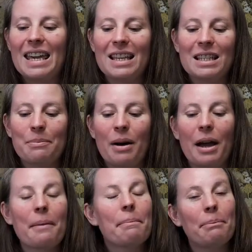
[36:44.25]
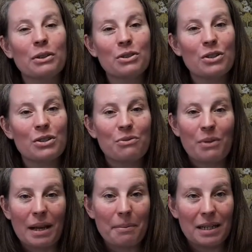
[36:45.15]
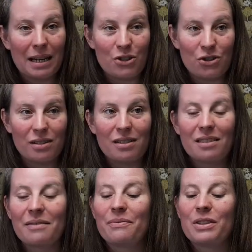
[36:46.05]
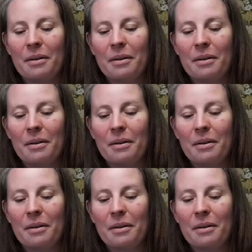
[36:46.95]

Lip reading: is my podcast recommendations.